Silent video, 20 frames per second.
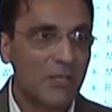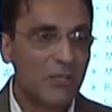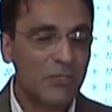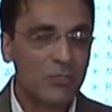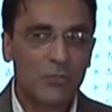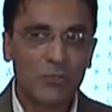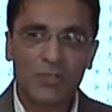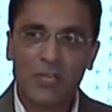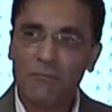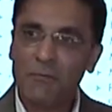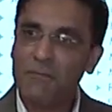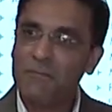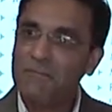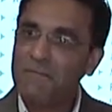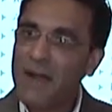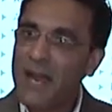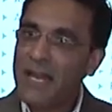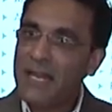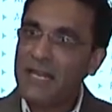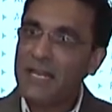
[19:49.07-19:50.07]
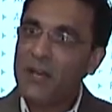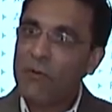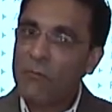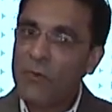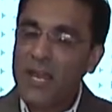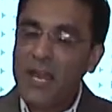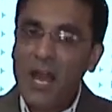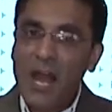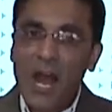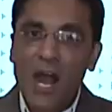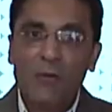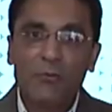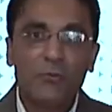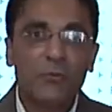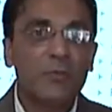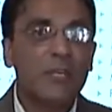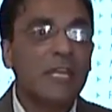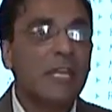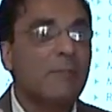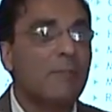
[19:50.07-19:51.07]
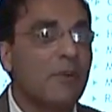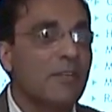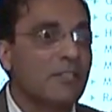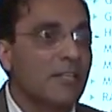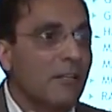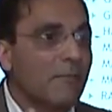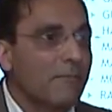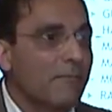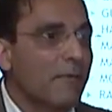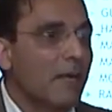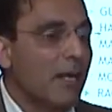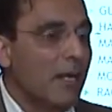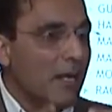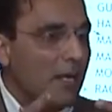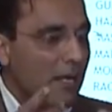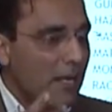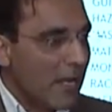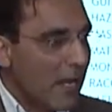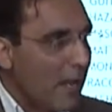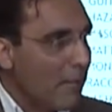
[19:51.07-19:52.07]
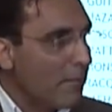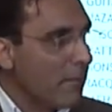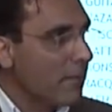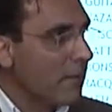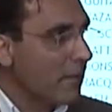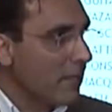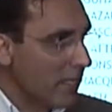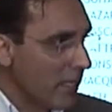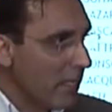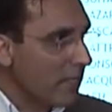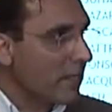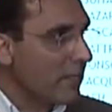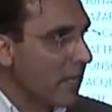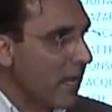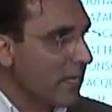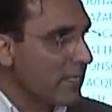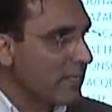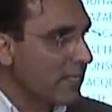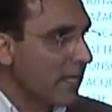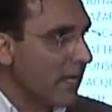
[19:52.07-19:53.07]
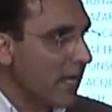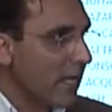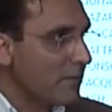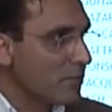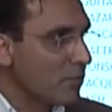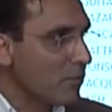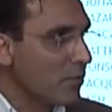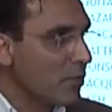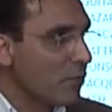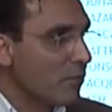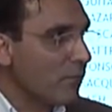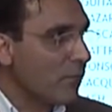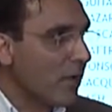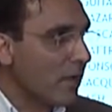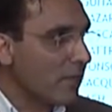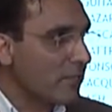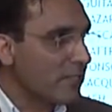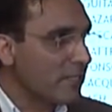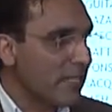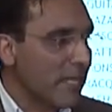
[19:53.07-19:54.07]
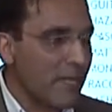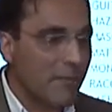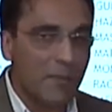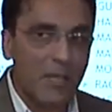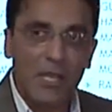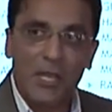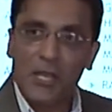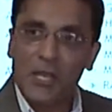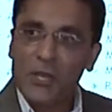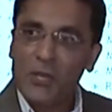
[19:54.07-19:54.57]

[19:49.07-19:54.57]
So they were finding a way how to keep ourselves uh, up in the nighttime so we don't fall asleep.